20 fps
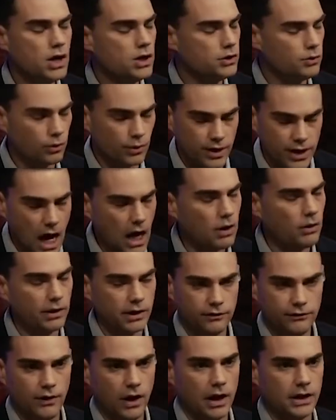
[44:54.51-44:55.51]
You were not
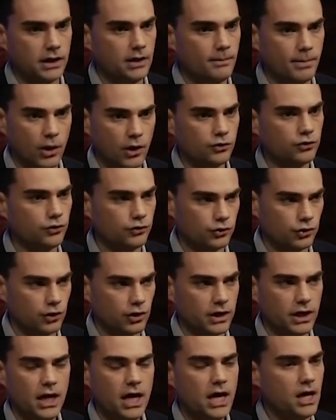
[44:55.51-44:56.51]
going to find an impartial
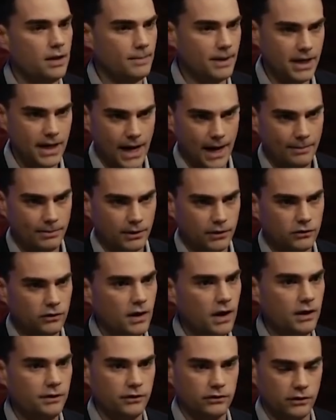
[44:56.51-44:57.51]
jury in
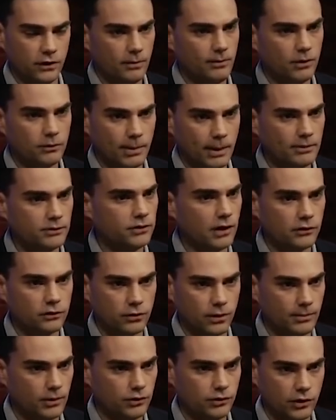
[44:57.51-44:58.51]
Minneapolis in the single most publicized
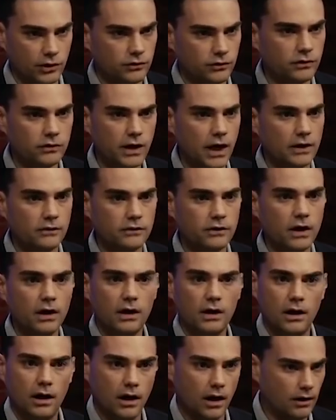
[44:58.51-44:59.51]
criminal justice case
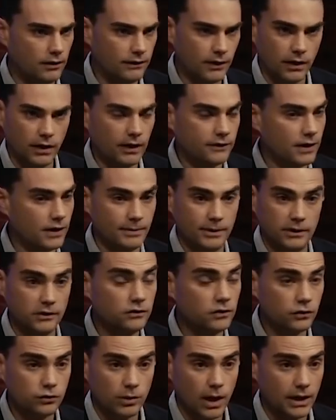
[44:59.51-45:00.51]
of our lifetime, at
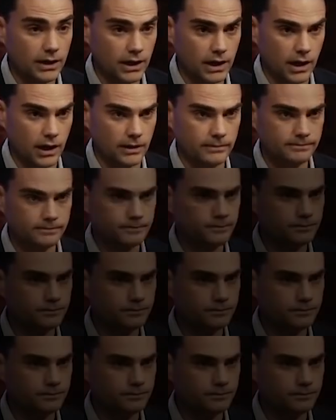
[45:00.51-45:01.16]
least since Rodney King.